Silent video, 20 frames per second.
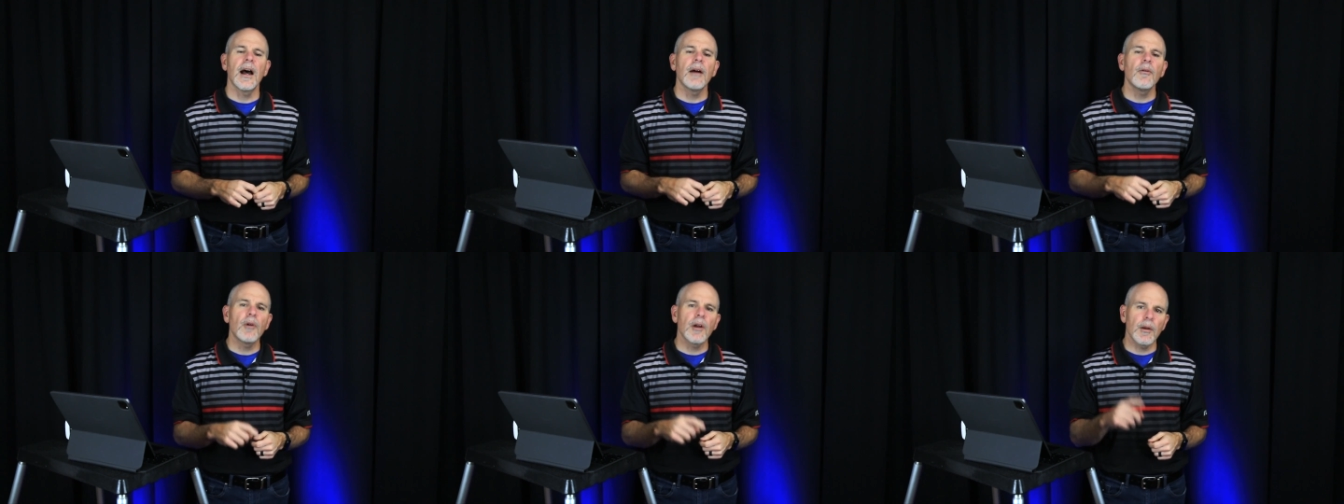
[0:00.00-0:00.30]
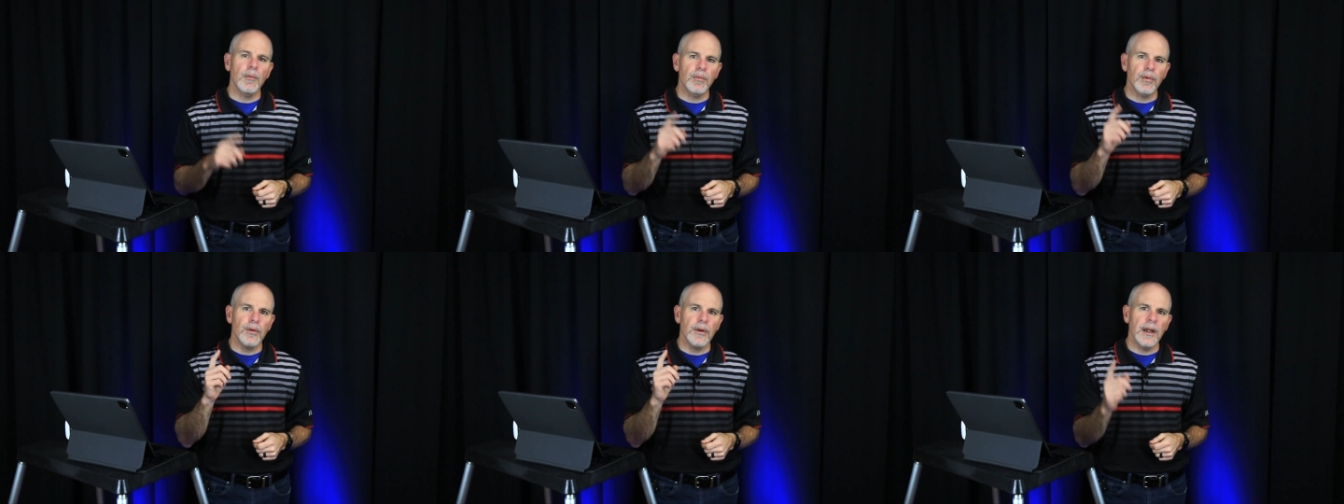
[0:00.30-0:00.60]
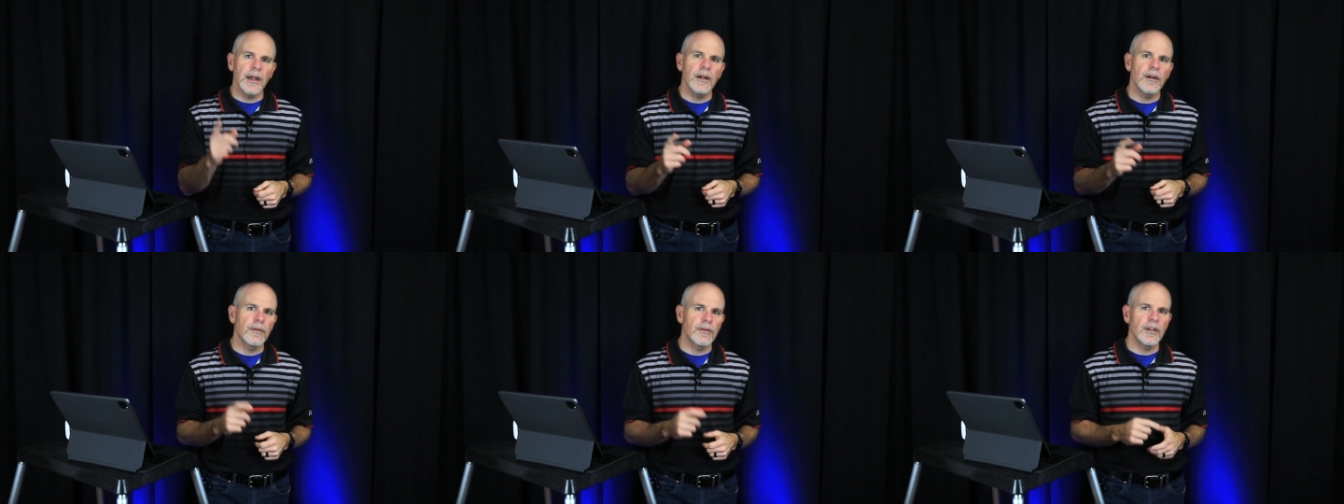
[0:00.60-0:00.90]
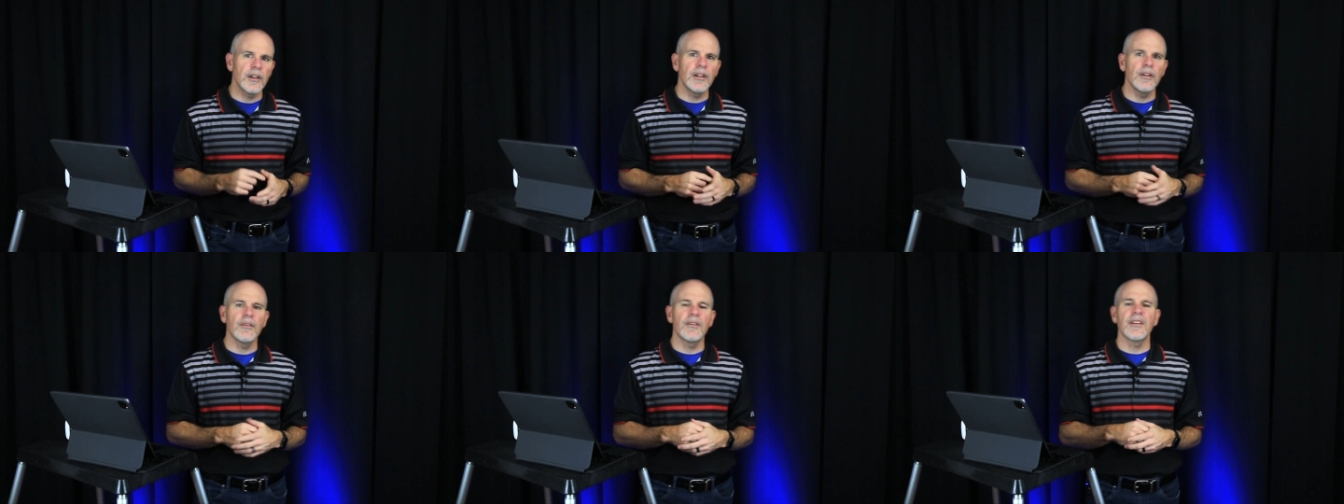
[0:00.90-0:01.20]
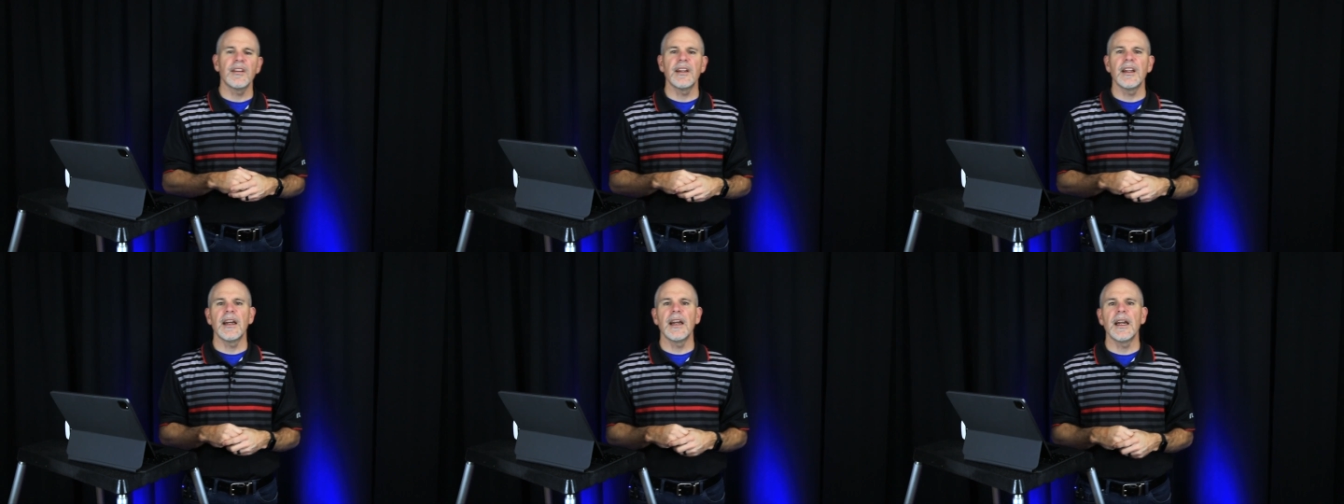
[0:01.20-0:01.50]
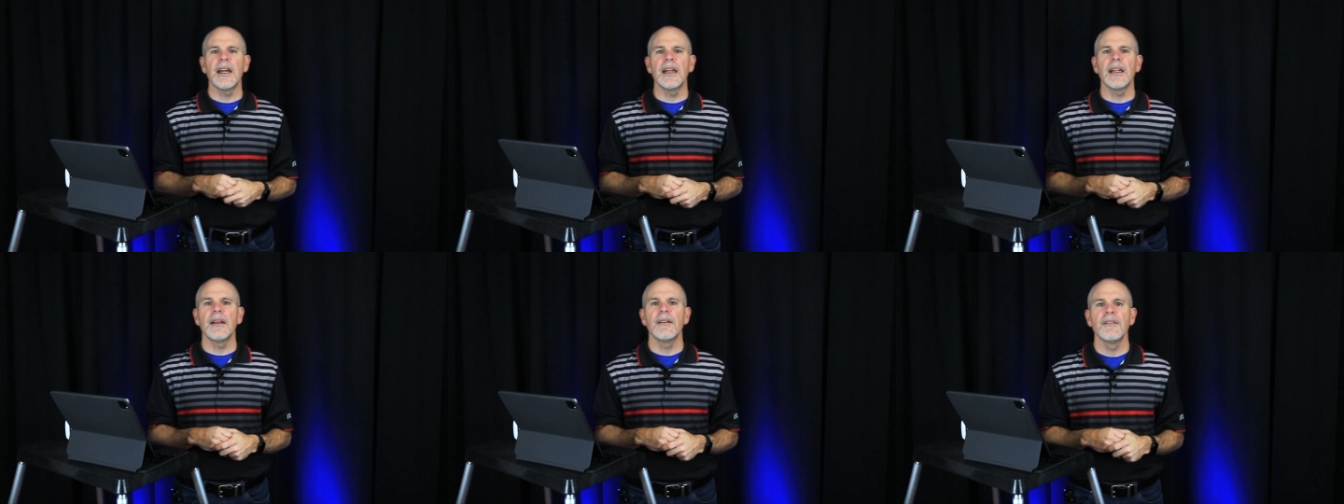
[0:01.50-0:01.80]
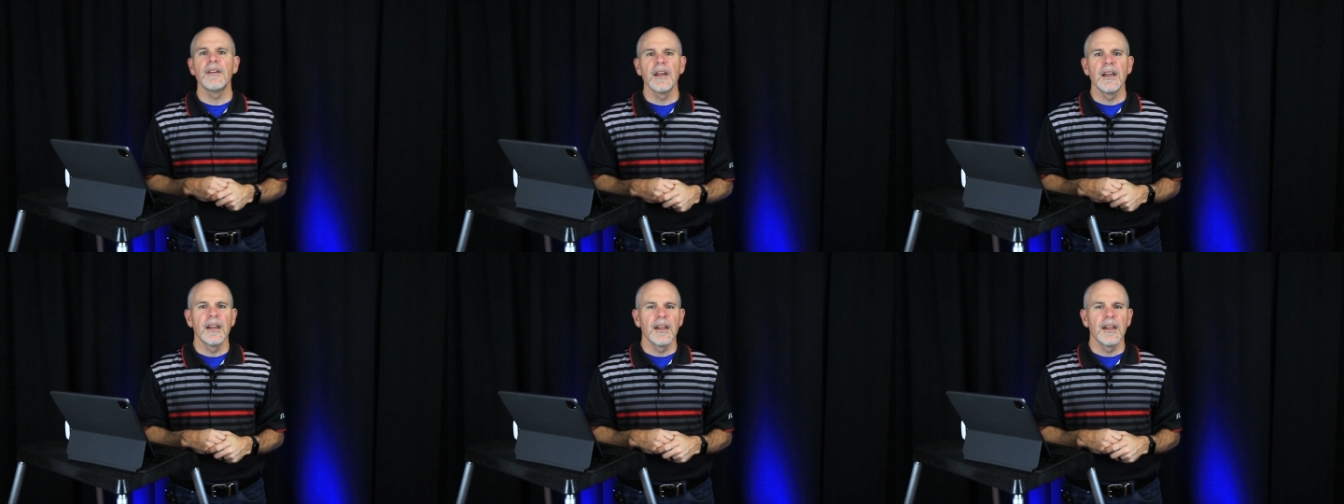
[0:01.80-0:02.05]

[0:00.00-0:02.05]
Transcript: I want to pray over you today. And if